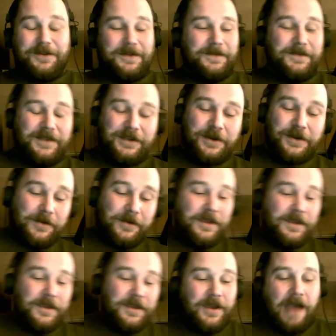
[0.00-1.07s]
You know,
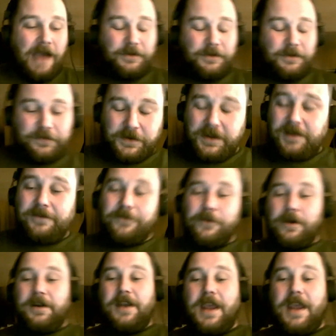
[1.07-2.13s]
I was looking for a
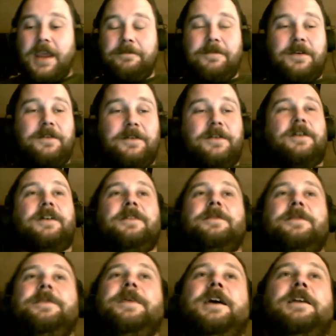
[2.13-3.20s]
name
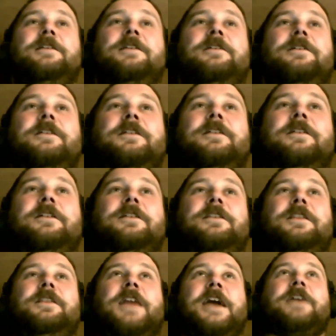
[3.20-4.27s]
that,
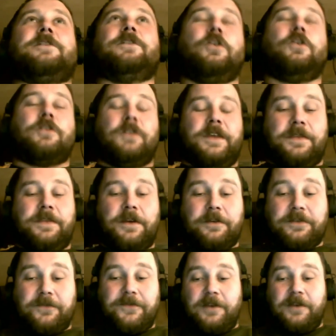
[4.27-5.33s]
like, locally, there's a
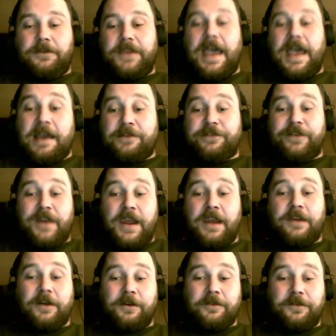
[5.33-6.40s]
field, Action
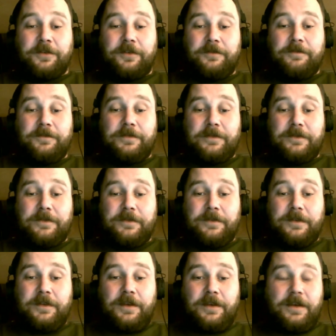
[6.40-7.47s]
Acres. Mm-hmm.
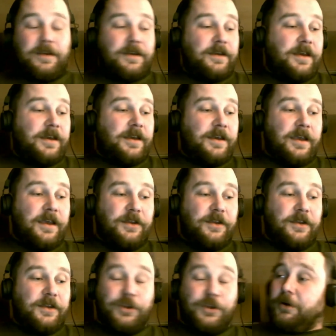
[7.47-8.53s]

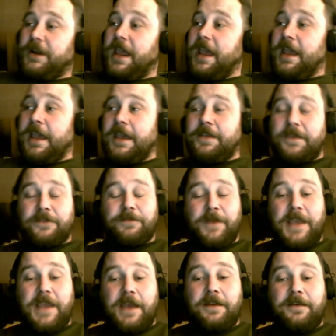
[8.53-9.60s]
You going to AA this
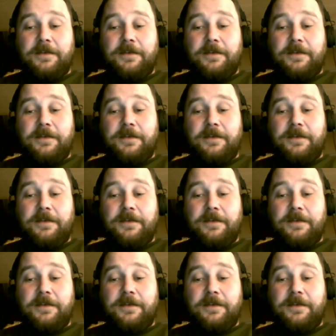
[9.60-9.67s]
weekend?